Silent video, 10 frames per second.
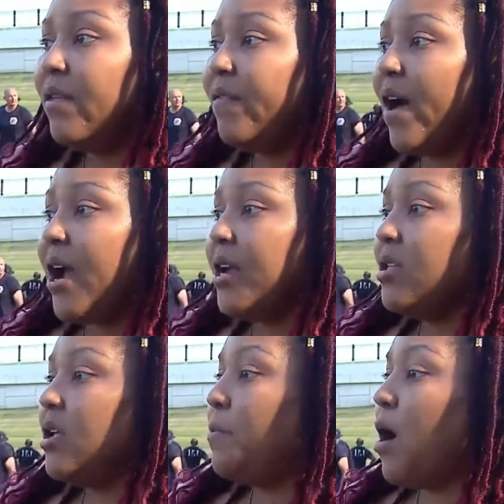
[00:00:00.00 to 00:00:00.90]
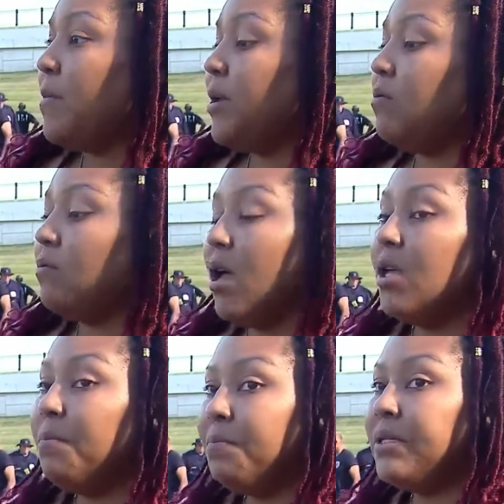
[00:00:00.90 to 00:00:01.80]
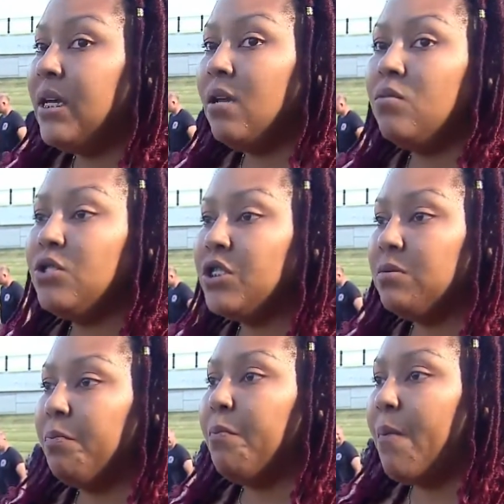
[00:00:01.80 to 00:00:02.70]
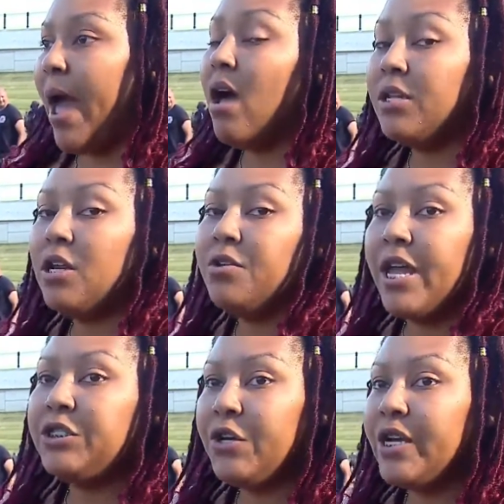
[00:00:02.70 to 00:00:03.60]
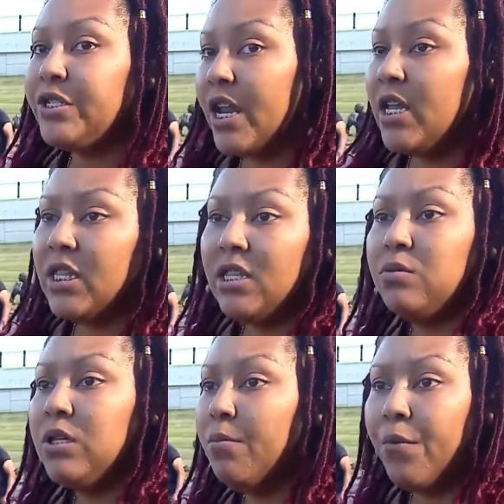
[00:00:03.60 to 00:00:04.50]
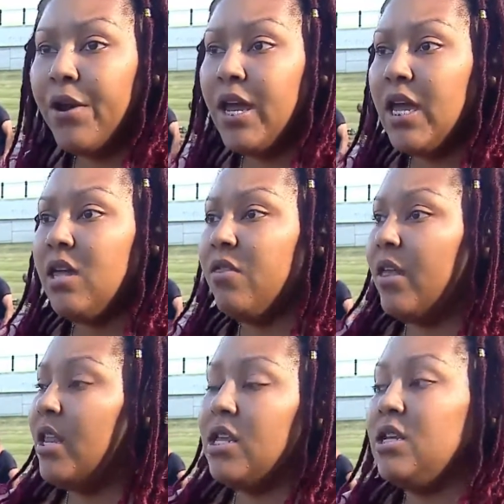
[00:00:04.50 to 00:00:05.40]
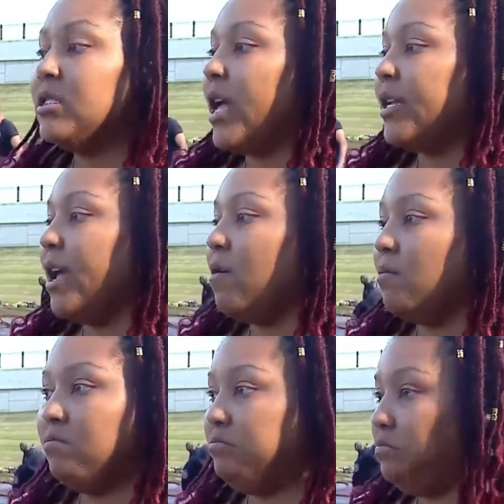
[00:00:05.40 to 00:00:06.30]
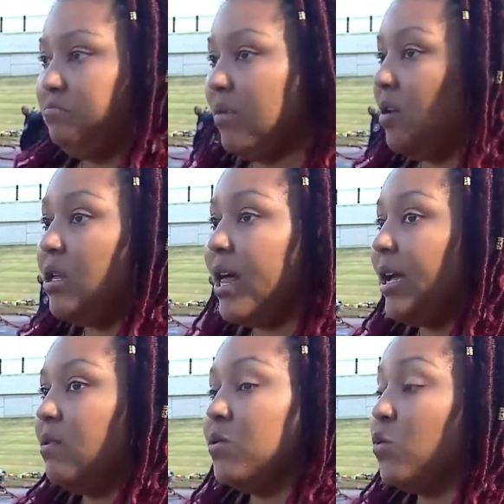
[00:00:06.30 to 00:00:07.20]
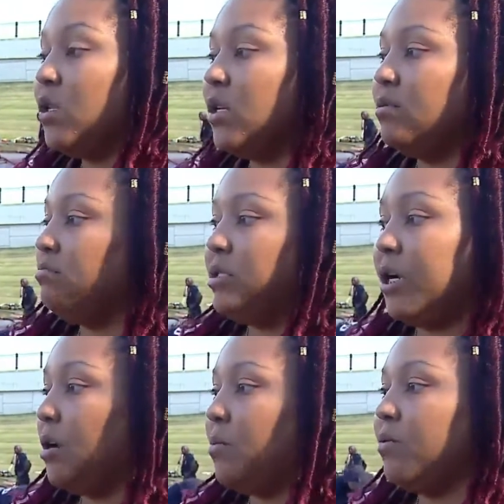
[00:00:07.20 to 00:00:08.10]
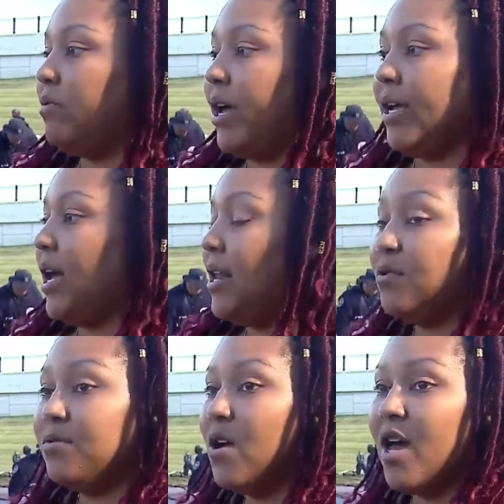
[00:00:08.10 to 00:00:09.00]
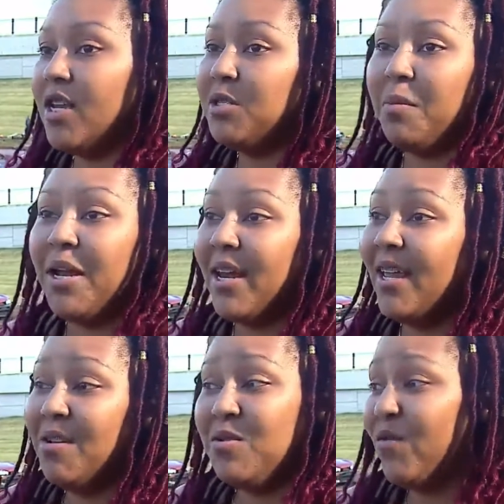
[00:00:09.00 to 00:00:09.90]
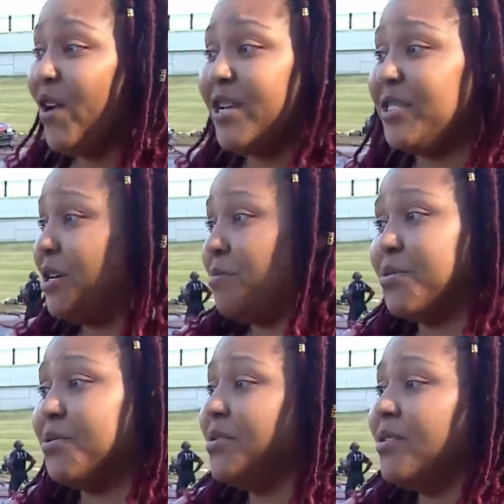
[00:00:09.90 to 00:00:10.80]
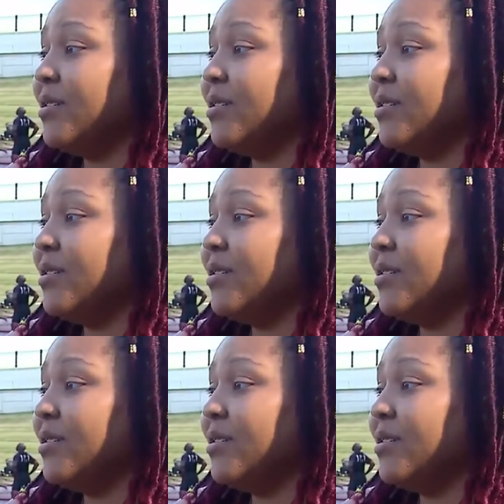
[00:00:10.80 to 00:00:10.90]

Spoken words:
The fire department team was just pounding on their chest, trying to get them to breathe. And it looked like it was really terrible. Like, I don't know how to explain it. It was very terrible.